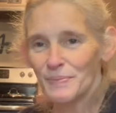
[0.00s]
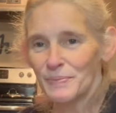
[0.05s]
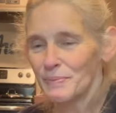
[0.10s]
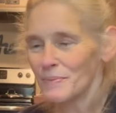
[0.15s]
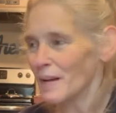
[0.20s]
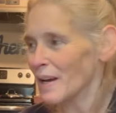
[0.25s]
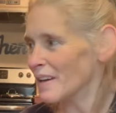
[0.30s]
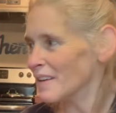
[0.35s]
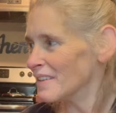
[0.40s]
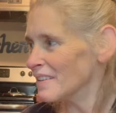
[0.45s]

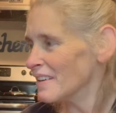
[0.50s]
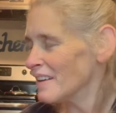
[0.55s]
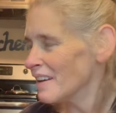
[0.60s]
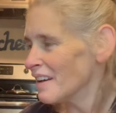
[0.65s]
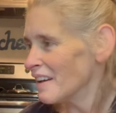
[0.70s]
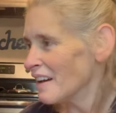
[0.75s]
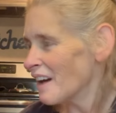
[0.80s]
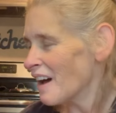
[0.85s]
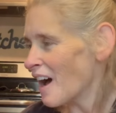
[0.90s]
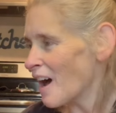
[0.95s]
but
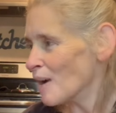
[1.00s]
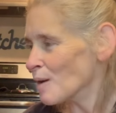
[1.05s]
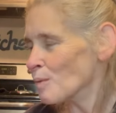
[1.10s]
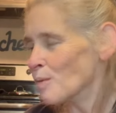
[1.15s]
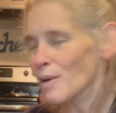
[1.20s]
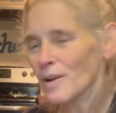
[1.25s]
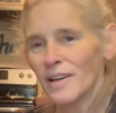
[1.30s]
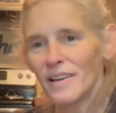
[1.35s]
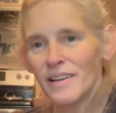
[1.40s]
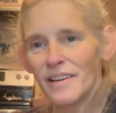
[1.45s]
I don't
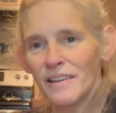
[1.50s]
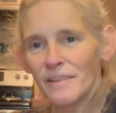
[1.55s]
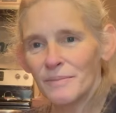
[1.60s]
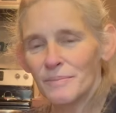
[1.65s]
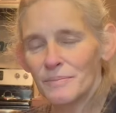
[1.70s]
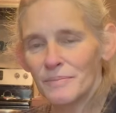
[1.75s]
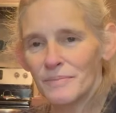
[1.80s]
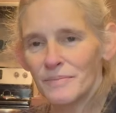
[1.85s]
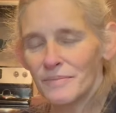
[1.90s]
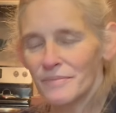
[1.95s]
want to
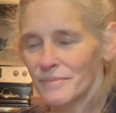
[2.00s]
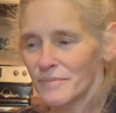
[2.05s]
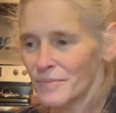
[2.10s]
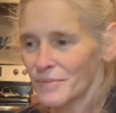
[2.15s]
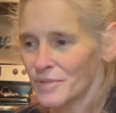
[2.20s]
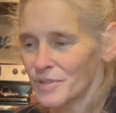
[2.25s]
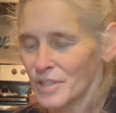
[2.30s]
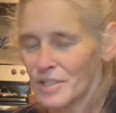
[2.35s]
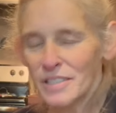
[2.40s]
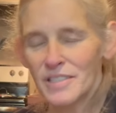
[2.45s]

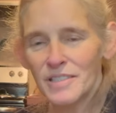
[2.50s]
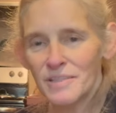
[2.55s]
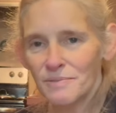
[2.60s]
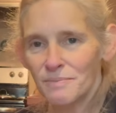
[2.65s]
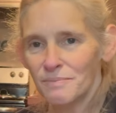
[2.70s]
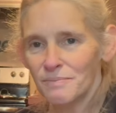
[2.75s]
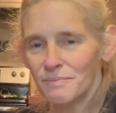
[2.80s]
just